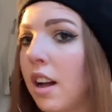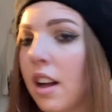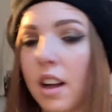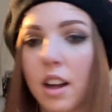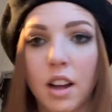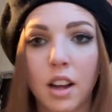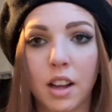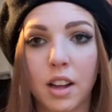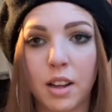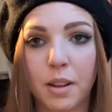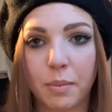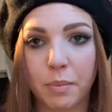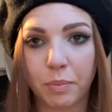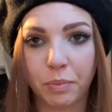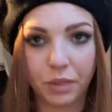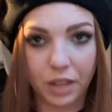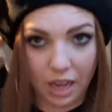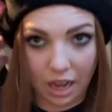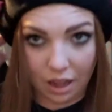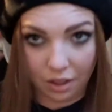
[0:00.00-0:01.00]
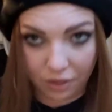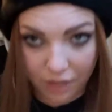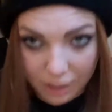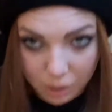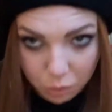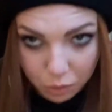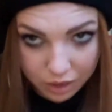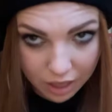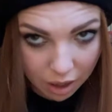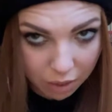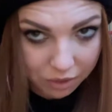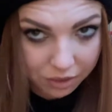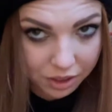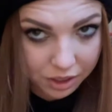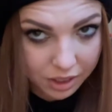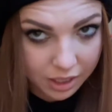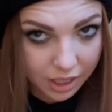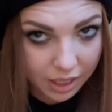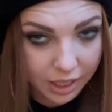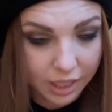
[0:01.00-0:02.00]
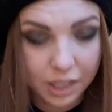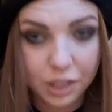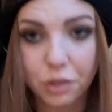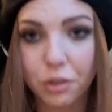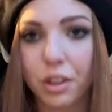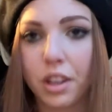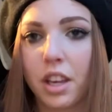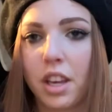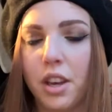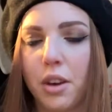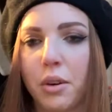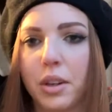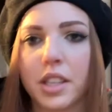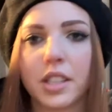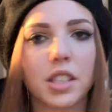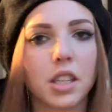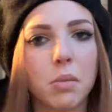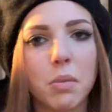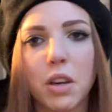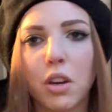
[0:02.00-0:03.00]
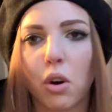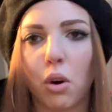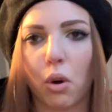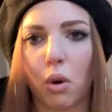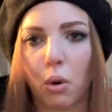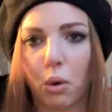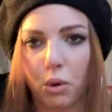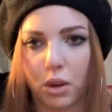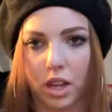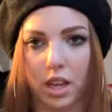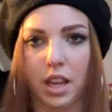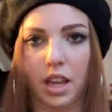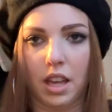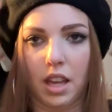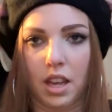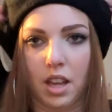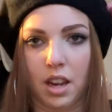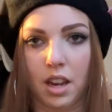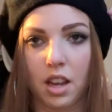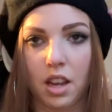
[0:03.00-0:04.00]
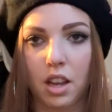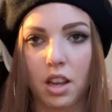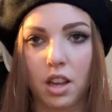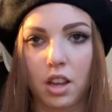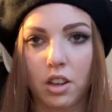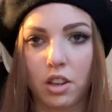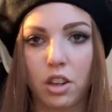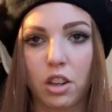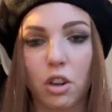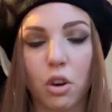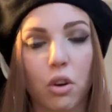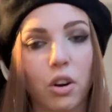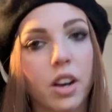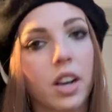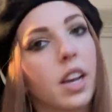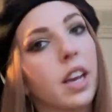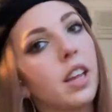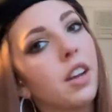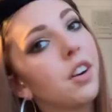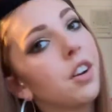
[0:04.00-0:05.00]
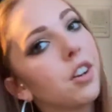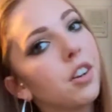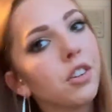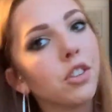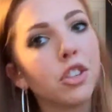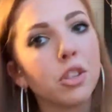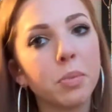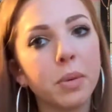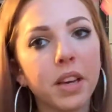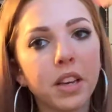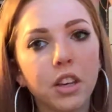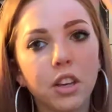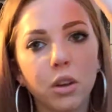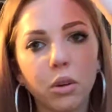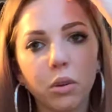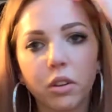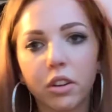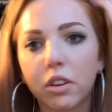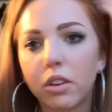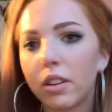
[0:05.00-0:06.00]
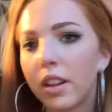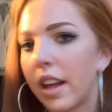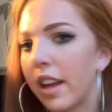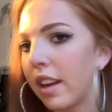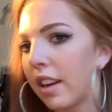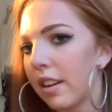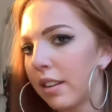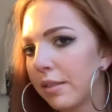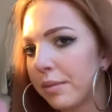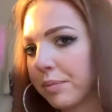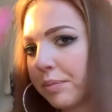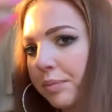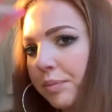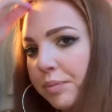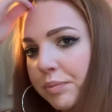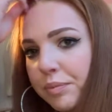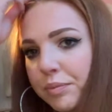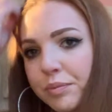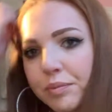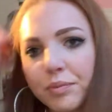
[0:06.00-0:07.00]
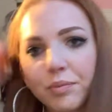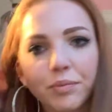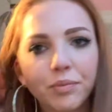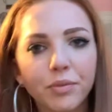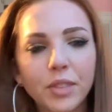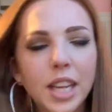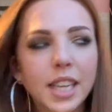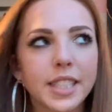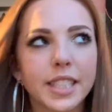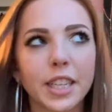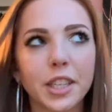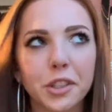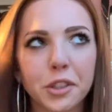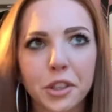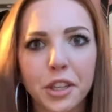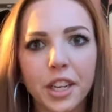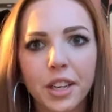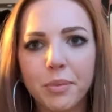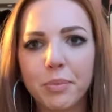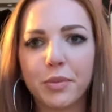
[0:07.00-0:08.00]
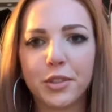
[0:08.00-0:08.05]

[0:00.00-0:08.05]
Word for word: Um, yeah, that's what that one looks like. And it's really cute and it's going to be cold in New York. And it'll just be a cute little like accessory.